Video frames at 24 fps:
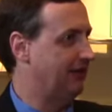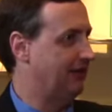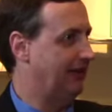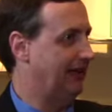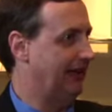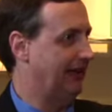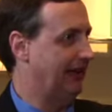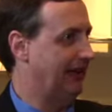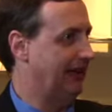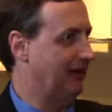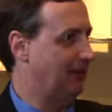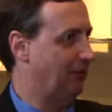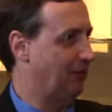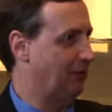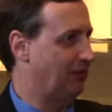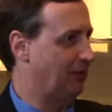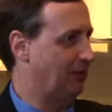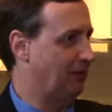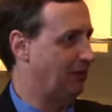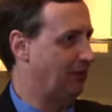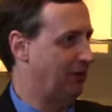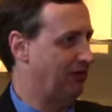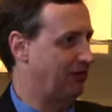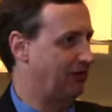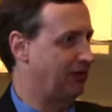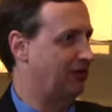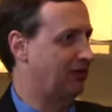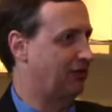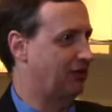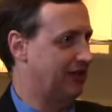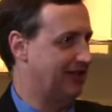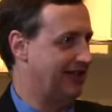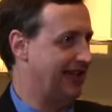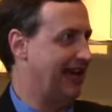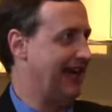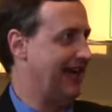And we
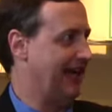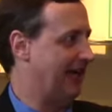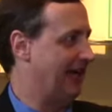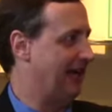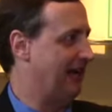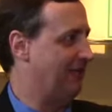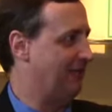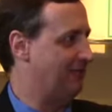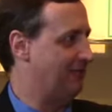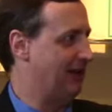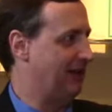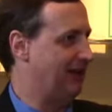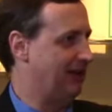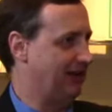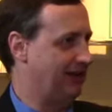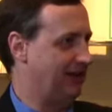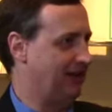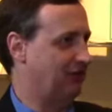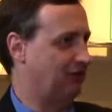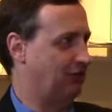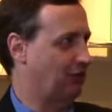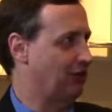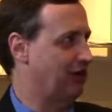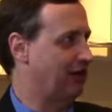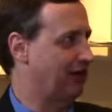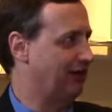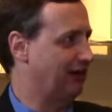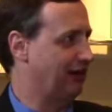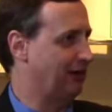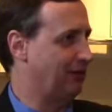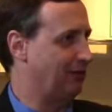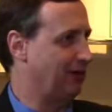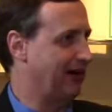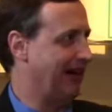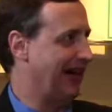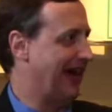to date have been
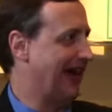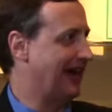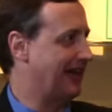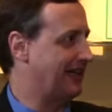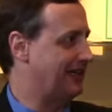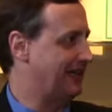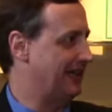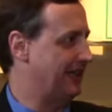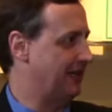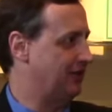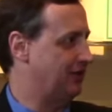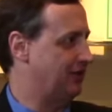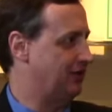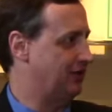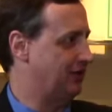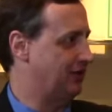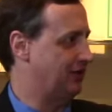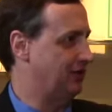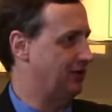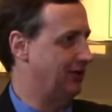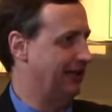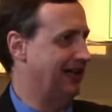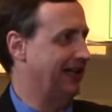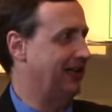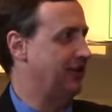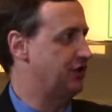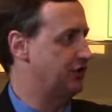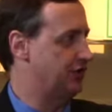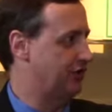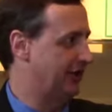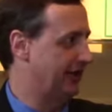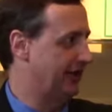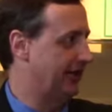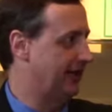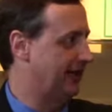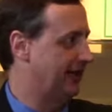historically reacting to an
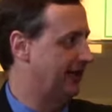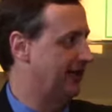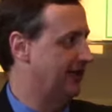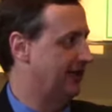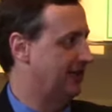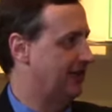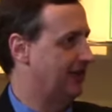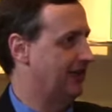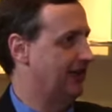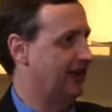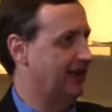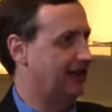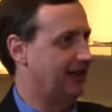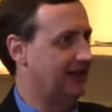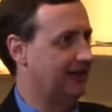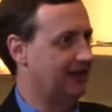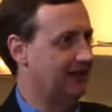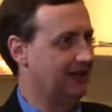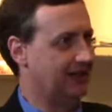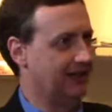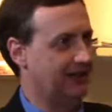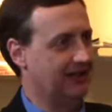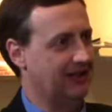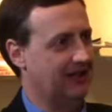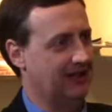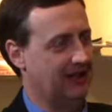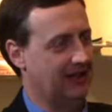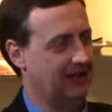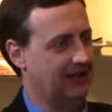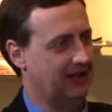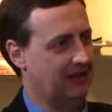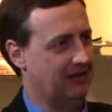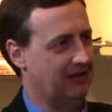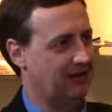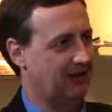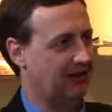injury,
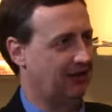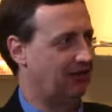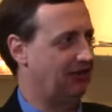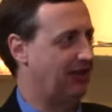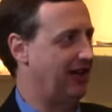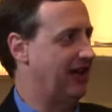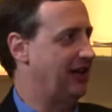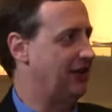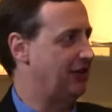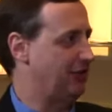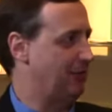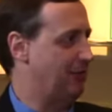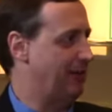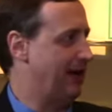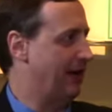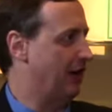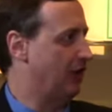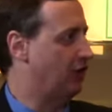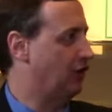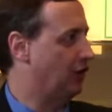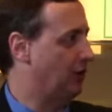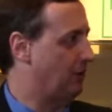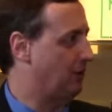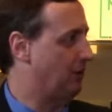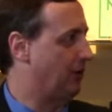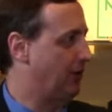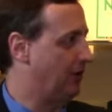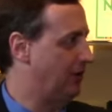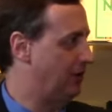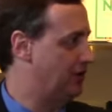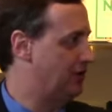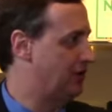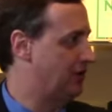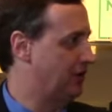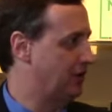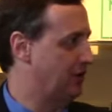the standard medical
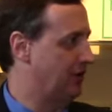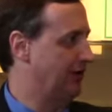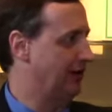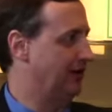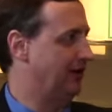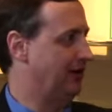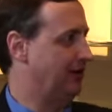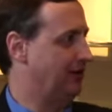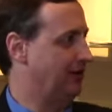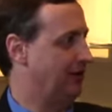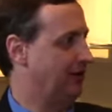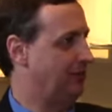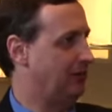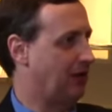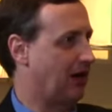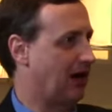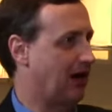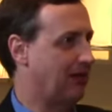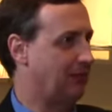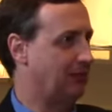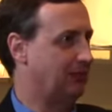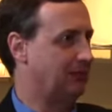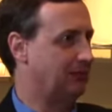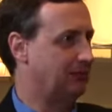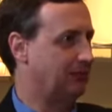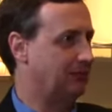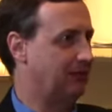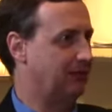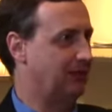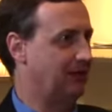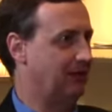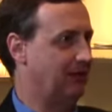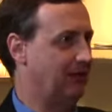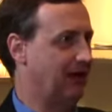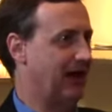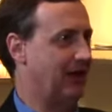approach to a problem,
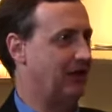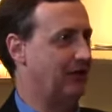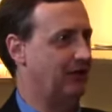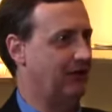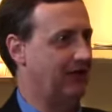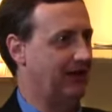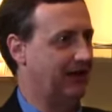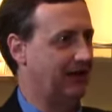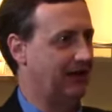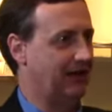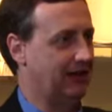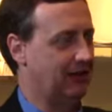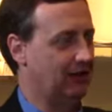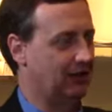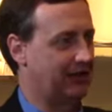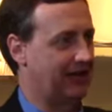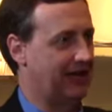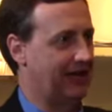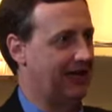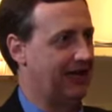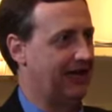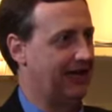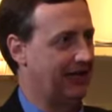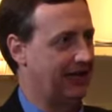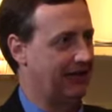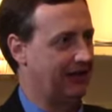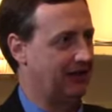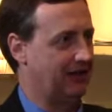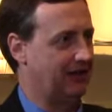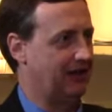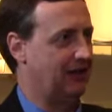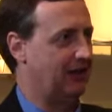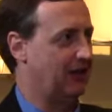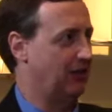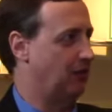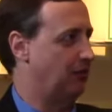rather than looking at
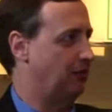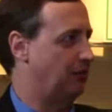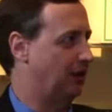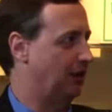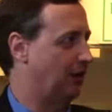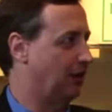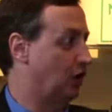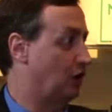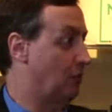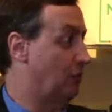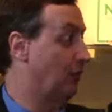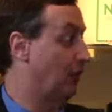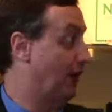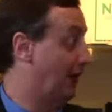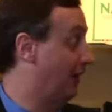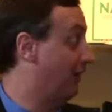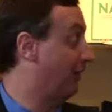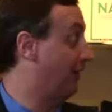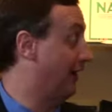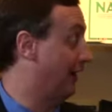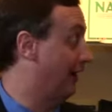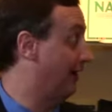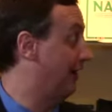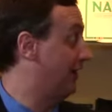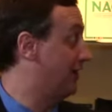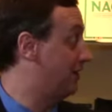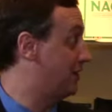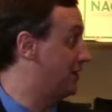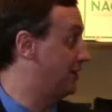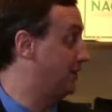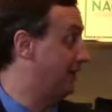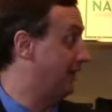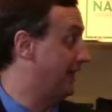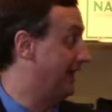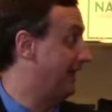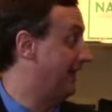the global healthcare
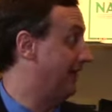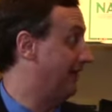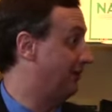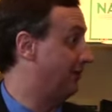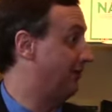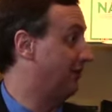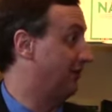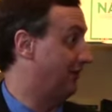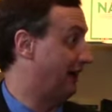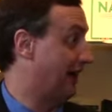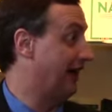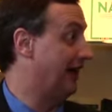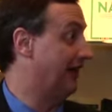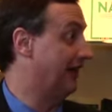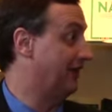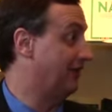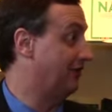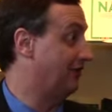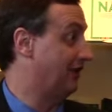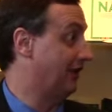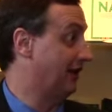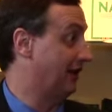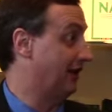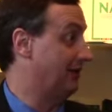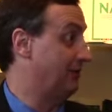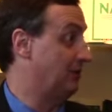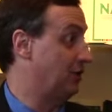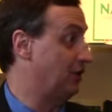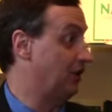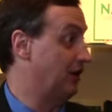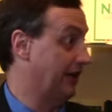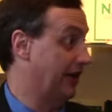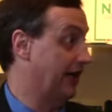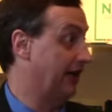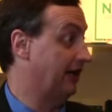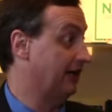issue that is violence in a
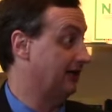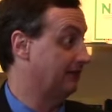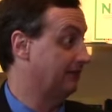community.